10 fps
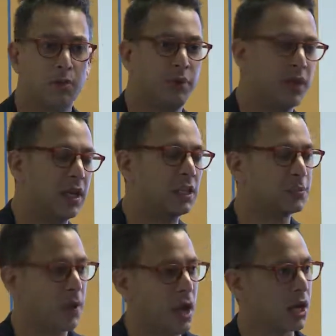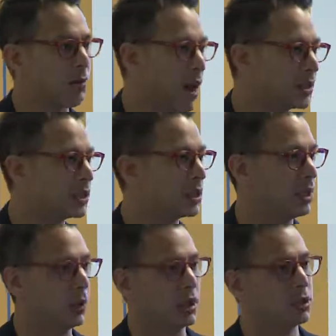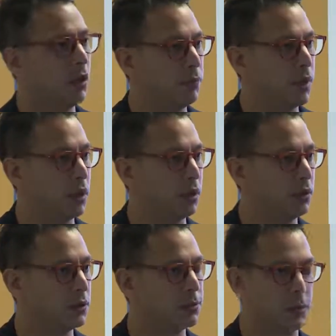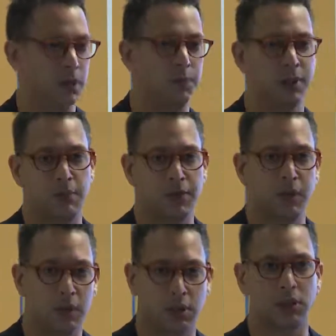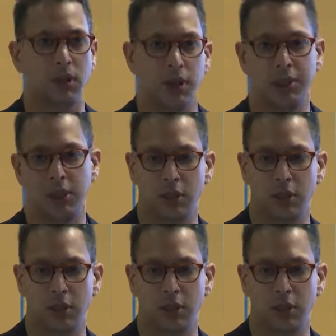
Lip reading: but the spare capacity when it's not being used becomes something that society